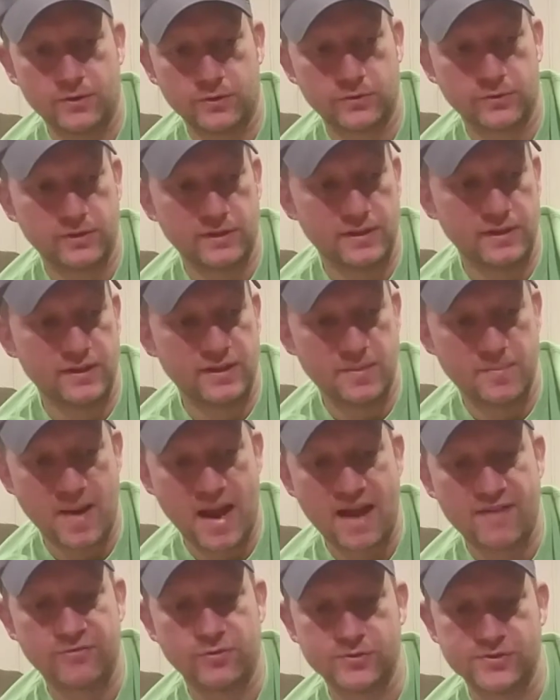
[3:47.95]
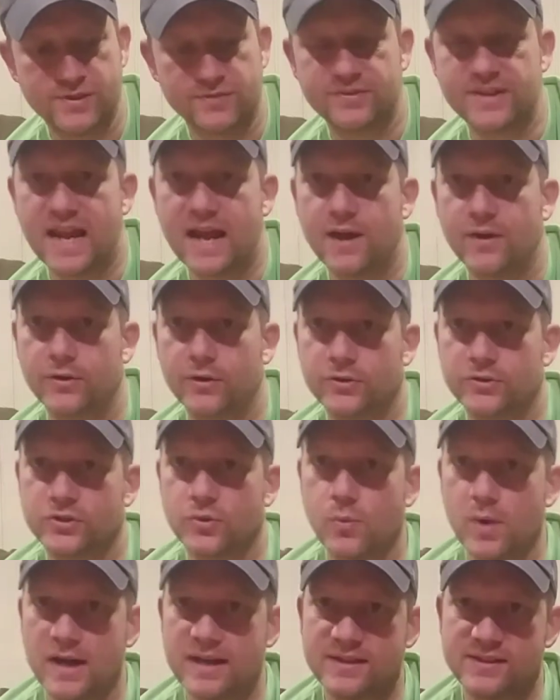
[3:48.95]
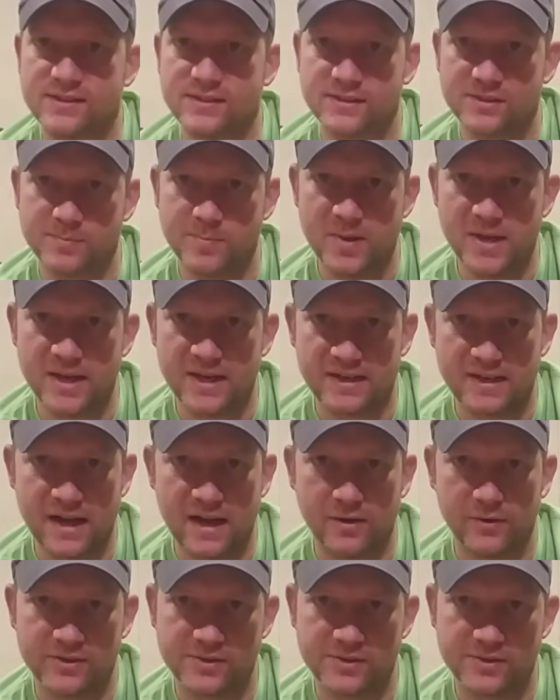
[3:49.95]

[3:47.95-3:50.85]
or the baffles of down, are twice as big now.